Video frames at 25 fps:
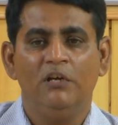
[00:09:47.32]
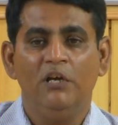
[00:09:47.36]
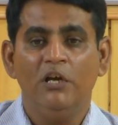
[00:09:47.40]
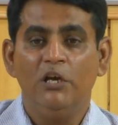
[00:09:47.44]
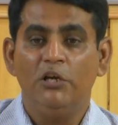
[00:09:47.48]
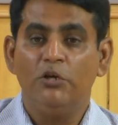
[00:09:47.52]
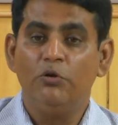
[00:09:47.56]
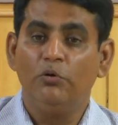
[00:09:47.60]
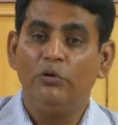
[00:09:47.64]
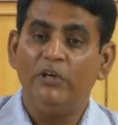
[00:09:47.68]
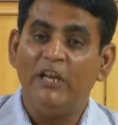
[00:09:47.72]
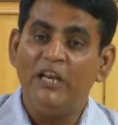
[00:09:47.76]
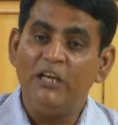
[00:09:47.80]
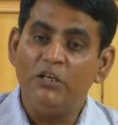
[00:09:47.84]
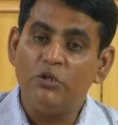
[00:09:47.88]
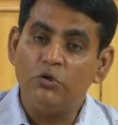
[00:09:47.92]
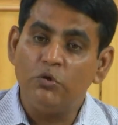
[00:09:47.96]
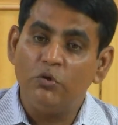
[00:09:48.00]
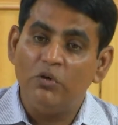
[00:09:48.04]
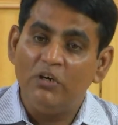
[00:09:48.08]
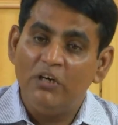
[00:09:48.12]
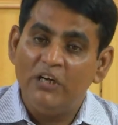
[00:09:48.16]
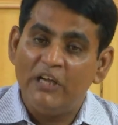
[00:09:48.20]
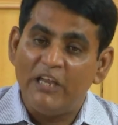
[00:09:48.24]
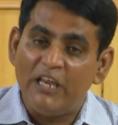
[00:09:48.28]
You need
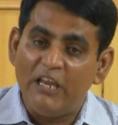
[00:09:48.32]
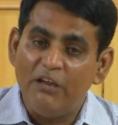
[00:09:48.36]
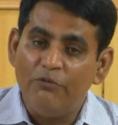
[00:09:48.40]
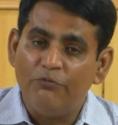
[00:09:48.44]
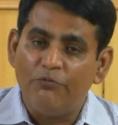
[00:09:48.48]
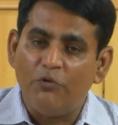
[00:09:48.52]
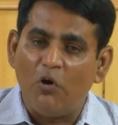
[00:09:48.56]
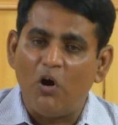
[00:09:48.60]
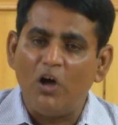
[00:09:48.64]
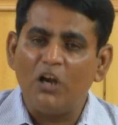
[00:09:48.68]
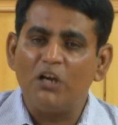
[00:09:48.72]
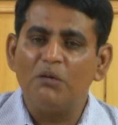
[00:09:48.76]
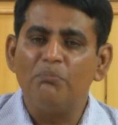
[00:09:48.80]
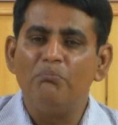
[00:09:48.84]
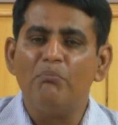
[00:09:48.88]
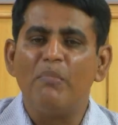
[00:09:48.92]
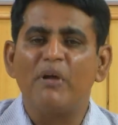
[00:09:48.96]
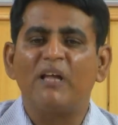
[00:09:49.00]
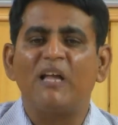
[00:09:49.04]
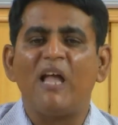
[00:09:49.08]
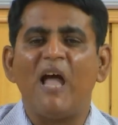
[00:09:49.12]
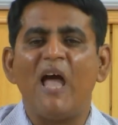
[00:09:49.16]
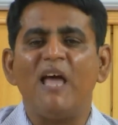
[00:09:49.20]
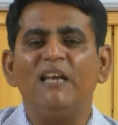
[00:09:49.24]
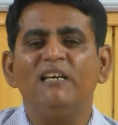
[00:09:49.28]
to evolve
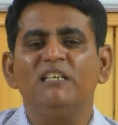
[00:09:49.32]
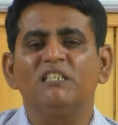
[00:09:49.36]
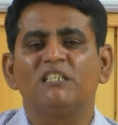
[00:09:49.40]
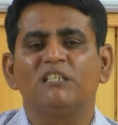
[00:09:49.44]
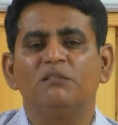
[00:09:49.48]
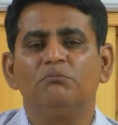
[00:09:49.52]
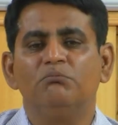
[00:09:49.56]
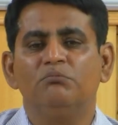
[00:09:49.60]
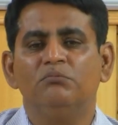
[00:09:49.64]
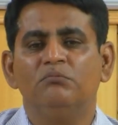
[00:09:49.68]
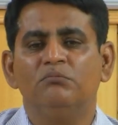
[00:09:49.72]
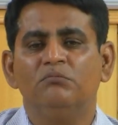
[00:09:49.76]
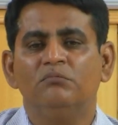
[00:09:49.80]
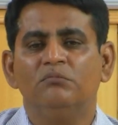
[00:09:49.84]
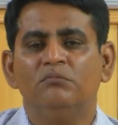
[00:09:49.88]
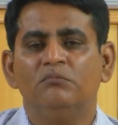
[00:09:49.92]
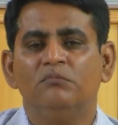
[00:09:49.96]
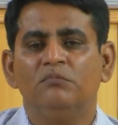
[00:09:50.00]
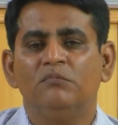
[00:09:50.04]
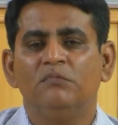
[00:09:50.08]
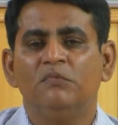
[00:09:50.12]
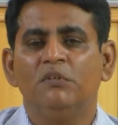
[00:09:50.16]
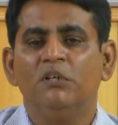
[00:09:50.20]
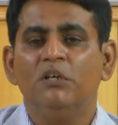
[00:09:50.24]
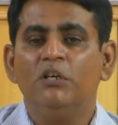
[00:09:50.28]
mechanism
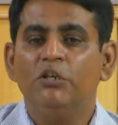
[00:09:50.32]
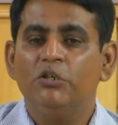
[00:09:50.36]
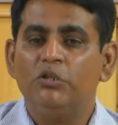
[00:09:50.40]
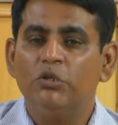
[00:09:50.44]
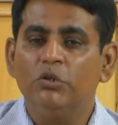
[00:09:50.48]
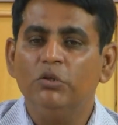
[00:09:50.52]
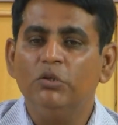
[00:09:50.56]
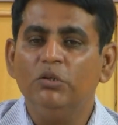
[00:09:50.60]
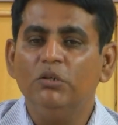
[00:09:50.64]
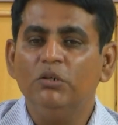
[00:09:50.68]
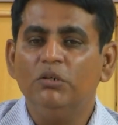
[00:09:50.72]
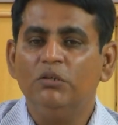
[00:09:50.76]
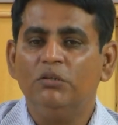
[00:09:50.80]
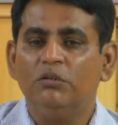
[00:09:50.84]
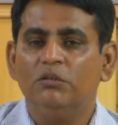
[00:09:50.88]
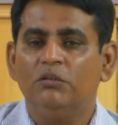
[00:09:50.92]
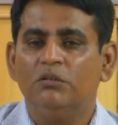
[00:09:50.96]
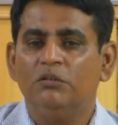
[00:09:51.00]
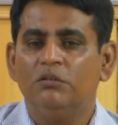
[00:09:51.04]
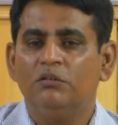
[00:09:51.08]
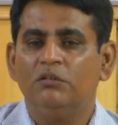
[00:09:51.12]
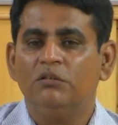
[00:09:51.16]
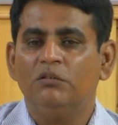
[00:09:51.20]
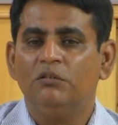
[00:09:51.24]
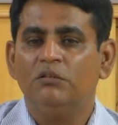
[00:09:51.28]
to
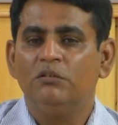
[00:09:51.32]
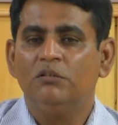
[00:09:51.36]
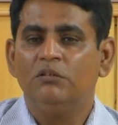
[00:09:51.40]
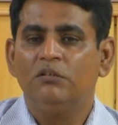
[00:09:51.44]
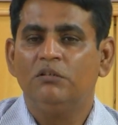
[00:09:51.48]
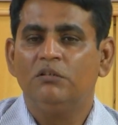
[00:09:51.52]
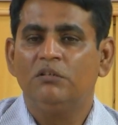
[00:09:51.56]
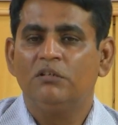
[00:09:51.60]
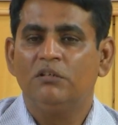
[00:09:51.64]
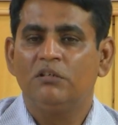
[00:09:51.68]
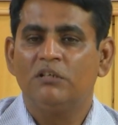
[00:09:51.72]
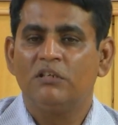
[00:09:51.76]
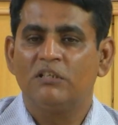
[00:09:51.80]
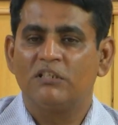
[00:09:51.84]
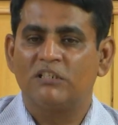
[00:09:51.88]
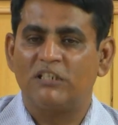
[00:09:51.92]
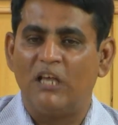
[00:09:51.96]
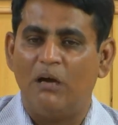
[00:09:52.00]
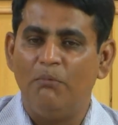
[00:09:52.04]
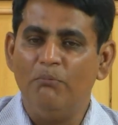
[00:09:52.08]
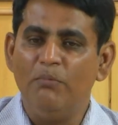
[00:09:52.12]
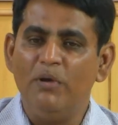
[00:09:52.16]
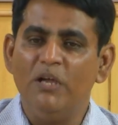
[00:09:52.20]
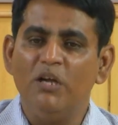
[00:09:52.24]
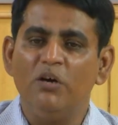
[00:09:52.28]

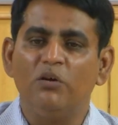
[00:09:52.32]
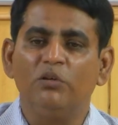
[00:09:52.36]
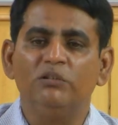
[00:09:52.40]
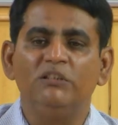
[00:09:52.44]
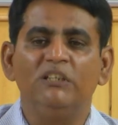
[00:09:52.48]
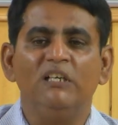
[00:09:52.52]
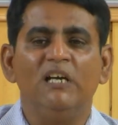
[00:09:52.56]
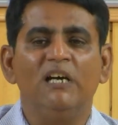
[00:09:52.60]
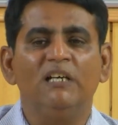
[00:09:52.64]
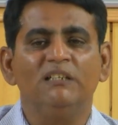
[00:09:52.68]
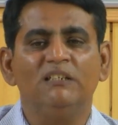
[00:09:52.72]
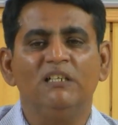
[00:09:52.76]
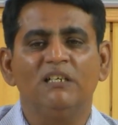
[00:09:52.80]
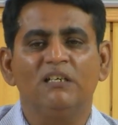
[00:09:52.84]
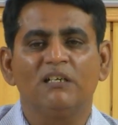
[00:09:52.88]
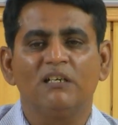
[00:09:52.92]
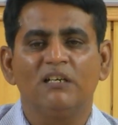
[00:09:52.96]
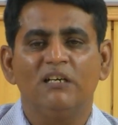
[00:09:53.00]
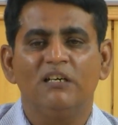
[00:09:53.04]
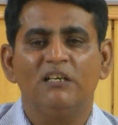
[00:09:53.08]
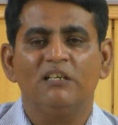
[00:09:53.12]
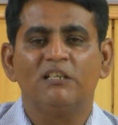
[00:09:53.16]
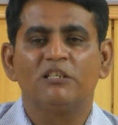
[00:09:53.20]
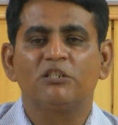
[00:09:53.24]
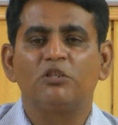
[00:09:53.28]
some way or the other
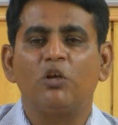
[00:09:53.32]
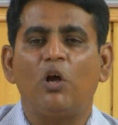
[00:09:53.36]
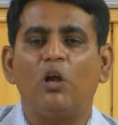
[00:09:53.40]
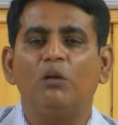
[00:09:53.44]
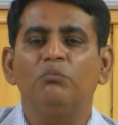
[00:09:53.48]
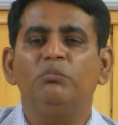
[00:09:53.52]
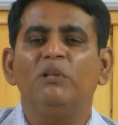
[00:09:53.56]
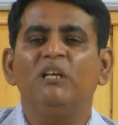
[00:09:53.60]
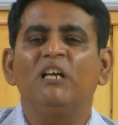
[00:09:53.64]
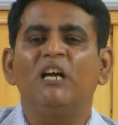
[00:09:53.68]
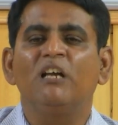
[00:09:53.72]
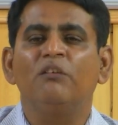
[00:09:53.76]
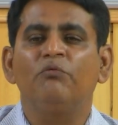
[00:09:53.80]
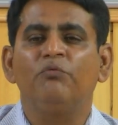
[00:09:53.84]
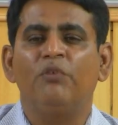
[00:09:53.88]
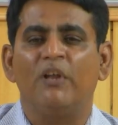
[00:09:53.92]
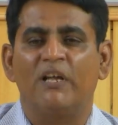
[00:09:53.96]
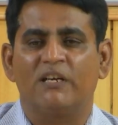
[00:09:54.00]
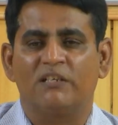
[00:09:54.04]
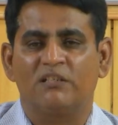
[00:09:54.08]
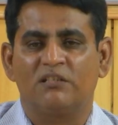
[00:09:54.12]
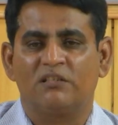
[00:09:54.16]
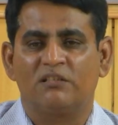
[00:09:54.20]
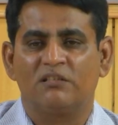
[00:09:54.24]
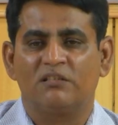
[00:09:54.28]
resolve the
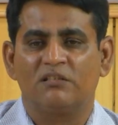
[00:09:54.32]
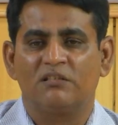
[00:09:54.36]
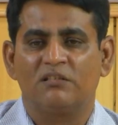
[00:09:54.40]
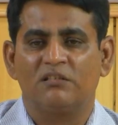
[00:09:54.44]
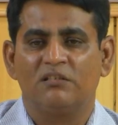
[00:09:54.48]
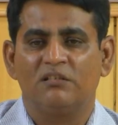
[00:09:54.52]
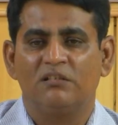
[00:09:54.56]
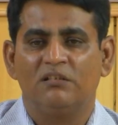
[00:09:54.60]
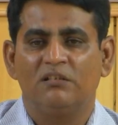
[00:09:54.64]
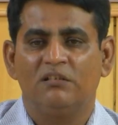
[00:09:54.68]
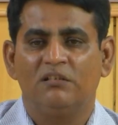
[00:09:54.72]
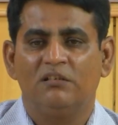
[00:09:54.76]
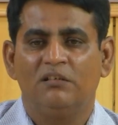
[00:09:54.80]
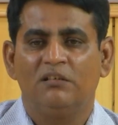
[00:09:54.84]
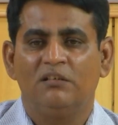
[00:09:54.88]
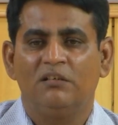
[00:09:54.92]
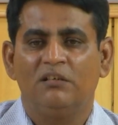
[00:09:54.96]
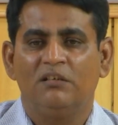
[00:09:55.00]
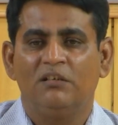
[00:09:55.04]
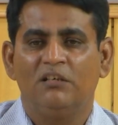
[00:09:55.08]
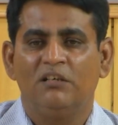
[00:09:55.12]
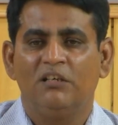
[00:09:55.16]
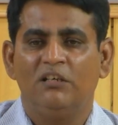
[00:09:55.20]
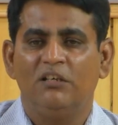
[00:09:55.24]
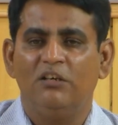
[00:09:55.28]
conflicts.
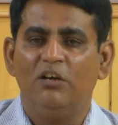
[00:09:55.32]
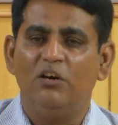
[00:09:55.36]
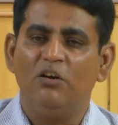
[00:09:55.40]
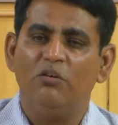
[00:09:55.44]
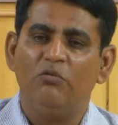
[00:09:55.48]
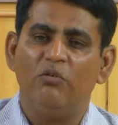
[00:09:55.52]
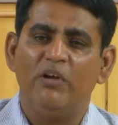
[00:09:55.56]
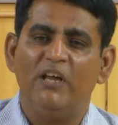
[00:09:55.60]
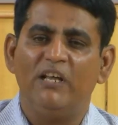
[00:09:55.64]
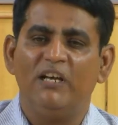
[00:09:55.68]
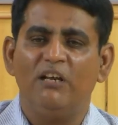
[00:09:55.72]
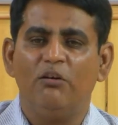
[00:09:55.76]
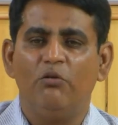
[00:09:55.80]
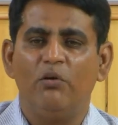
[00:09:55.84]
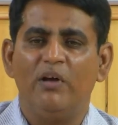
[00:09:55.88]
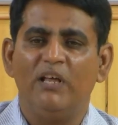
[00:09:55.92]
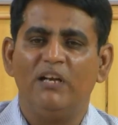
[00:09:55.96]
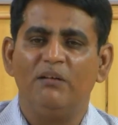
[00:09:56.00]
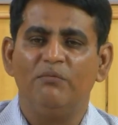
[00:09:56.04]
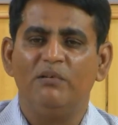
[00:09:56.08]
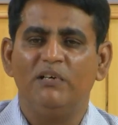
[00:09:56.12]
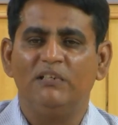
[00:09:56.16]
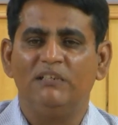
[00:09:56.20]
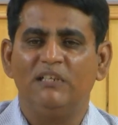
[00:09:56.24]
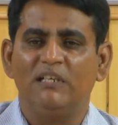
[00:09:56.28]
No,
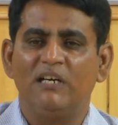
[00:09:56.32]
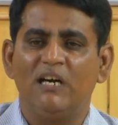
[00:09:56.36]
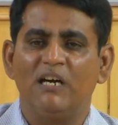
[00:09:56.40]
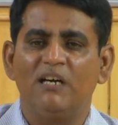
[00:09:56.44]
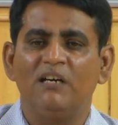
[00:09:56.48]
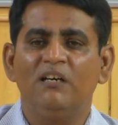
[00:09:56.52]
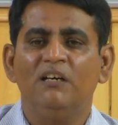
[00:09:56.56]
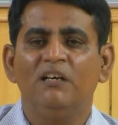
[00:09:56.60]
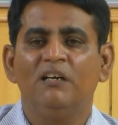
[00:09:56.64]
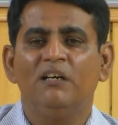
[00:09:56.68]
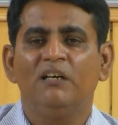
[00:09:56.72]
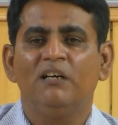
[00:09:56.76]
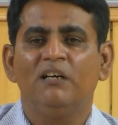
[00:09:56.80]
wherever there are